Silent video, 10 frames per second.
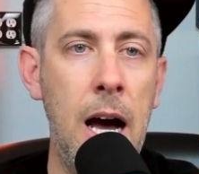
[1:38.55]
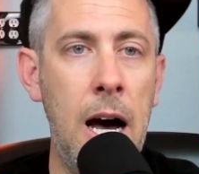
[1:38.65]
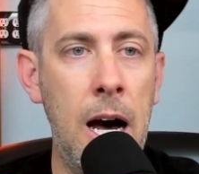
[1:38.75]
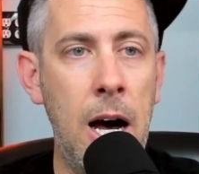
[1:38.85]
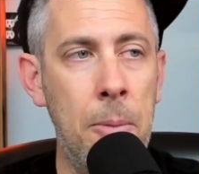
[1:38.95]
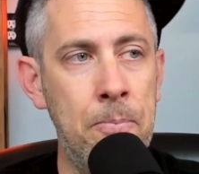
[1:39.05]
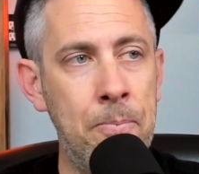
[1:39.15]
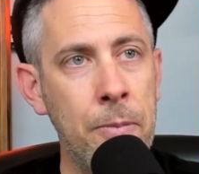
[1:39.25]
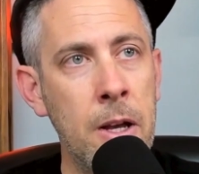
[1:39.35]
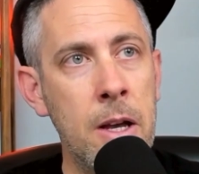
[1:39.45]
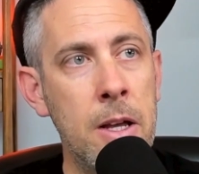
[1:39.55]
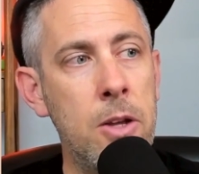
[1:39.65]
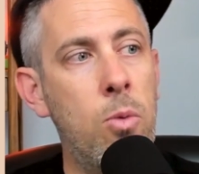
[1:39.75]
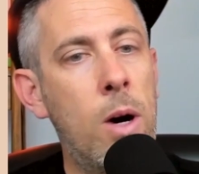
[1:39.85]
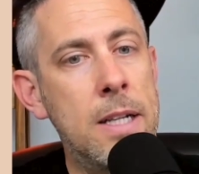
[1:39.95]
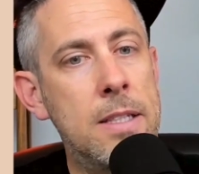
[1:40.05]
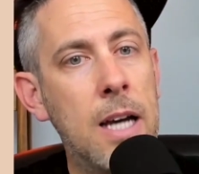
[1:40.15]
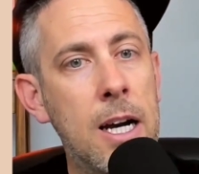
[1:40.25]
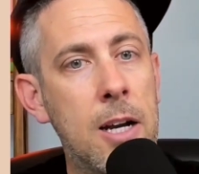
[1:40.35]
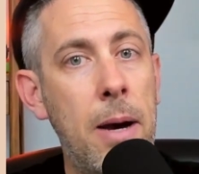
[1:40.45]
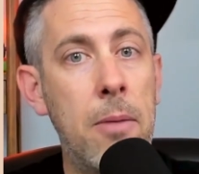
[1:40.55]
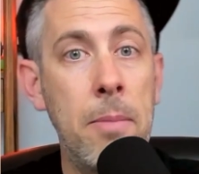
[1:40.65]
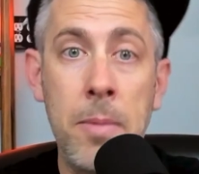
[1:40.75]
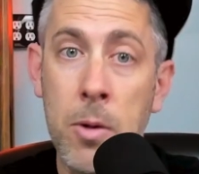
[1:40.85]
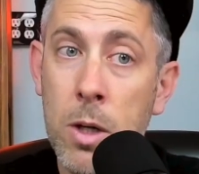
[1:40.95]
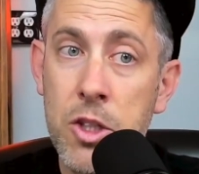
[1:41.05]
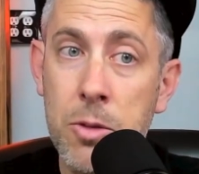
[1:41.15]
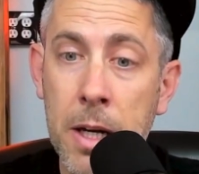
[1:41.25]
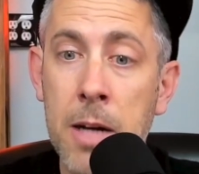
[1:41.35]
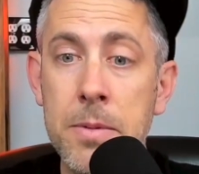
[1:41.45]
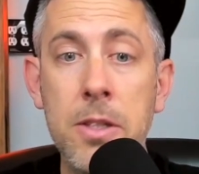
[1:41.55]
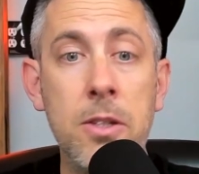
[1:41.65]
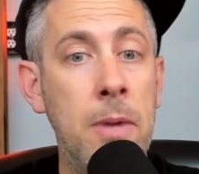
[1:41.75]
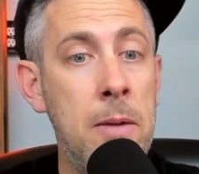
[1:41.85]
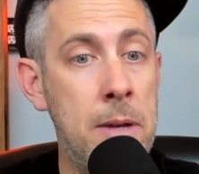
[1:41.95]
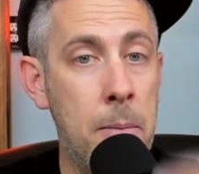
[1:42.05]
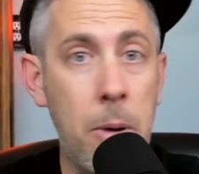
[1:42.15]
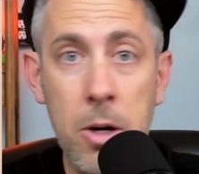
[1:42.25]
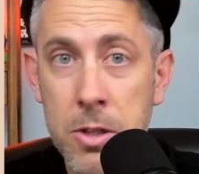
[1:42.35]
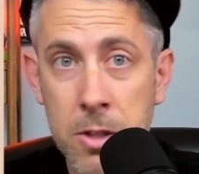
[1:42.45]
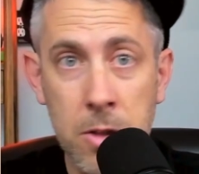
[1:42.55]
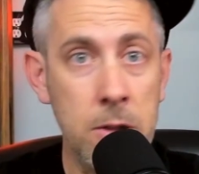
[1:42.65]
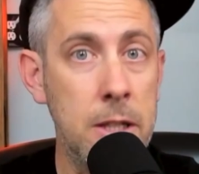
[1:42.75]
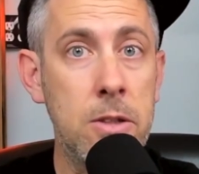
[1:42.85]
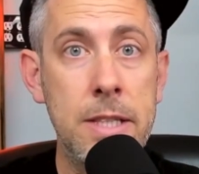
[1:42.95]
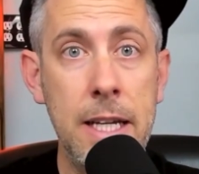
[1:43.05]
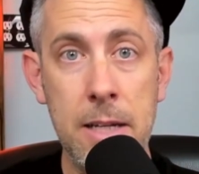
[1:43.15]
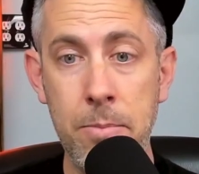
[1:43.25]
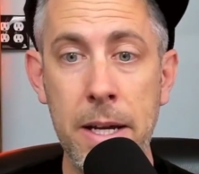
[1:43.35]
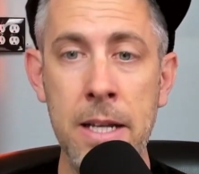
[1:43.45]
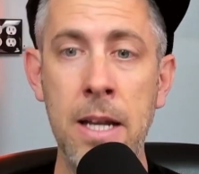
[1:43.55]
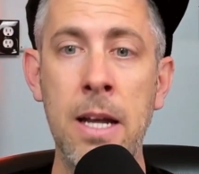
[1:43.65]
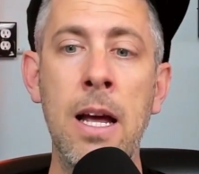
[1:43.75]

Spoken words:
You want to talk about maybe what you've been up to, maybe a personal little tidbit.